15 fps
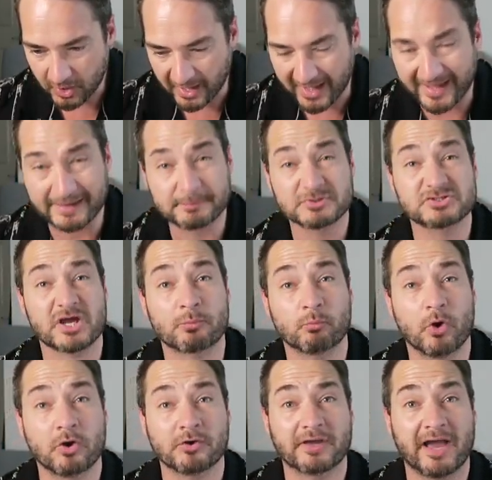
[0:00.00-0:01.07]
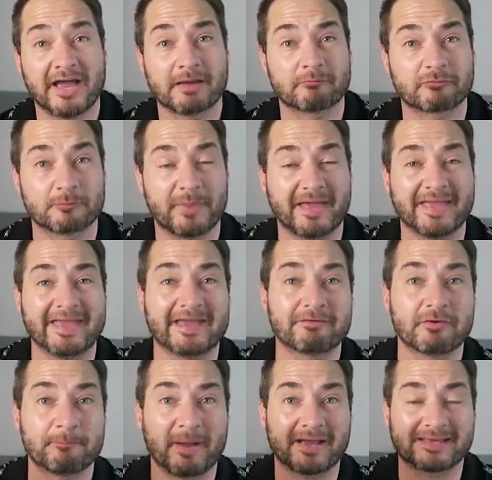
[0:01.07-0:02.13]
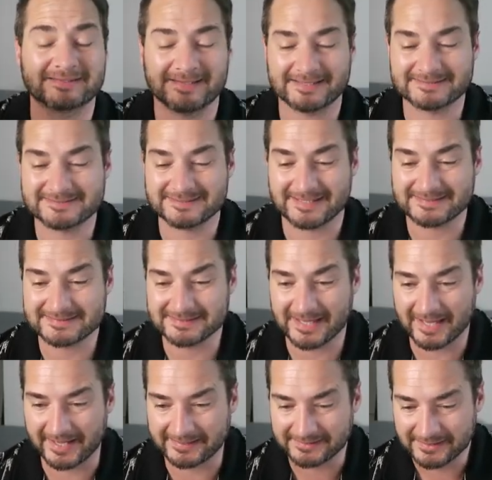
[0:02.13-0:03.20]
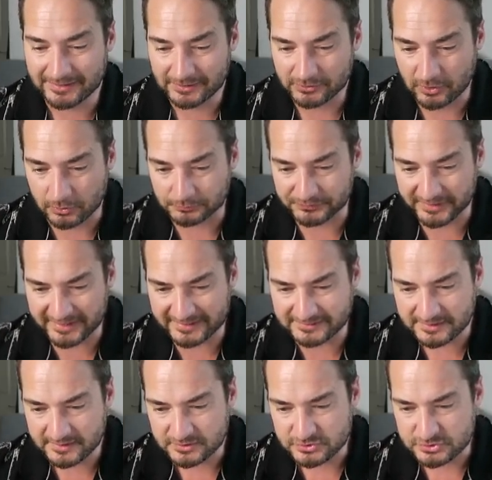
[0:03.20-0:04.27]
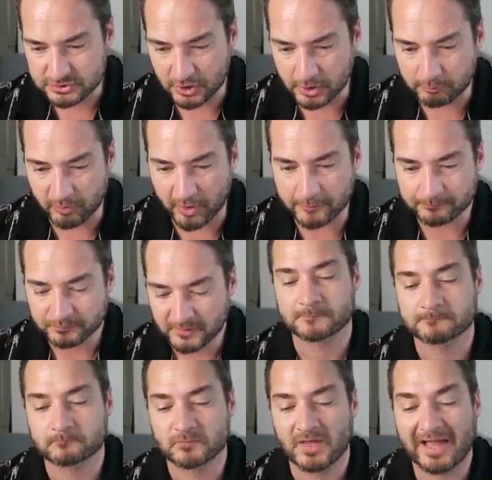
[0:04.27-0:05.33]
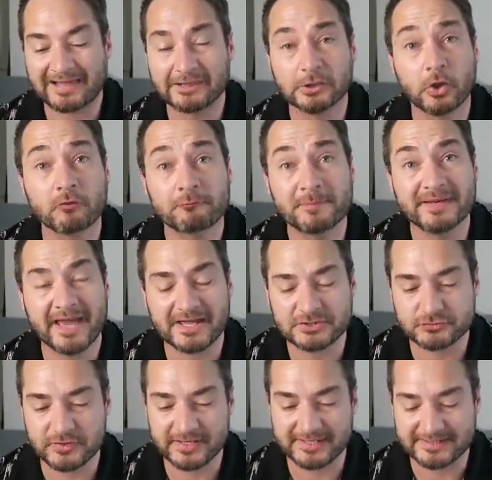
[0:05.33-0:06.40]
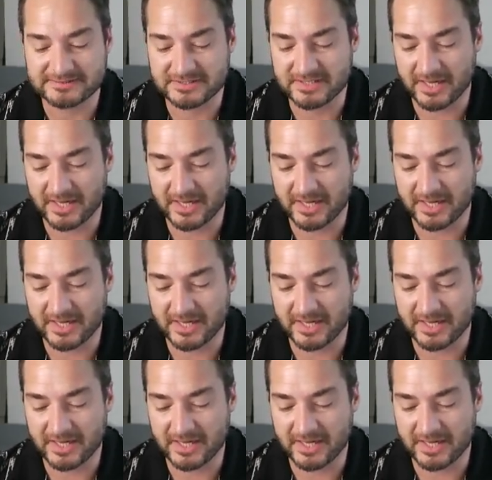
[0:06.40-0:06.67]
I am a Gen 1 guy, I'm from that era back in 1999, Goldeen, Slowbro. I love Manectric.